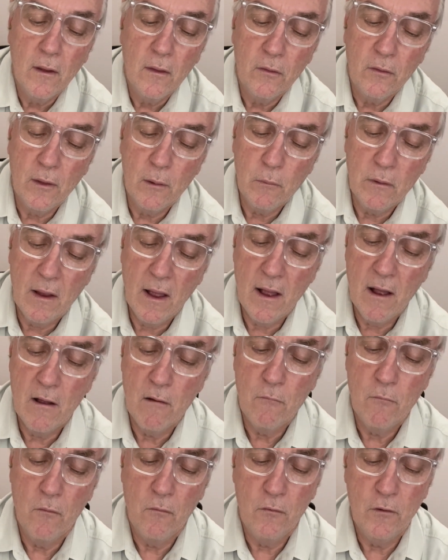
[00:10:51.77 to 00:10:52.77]
Then we
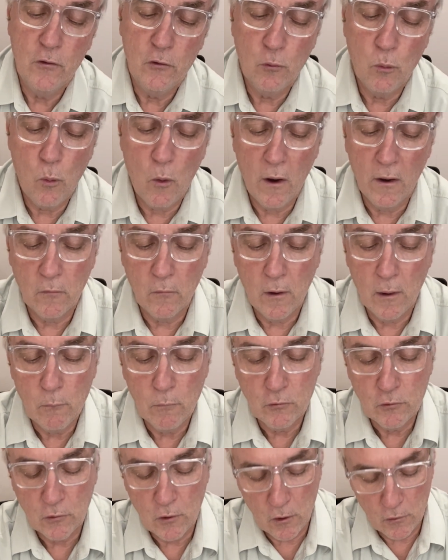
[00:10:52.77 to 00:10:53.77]
have this white line
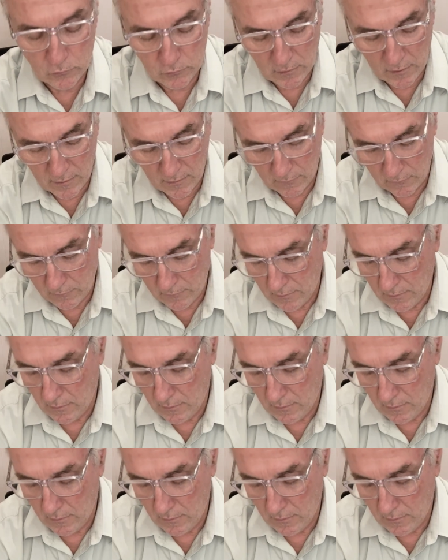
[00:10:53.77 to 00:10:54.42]
which goes down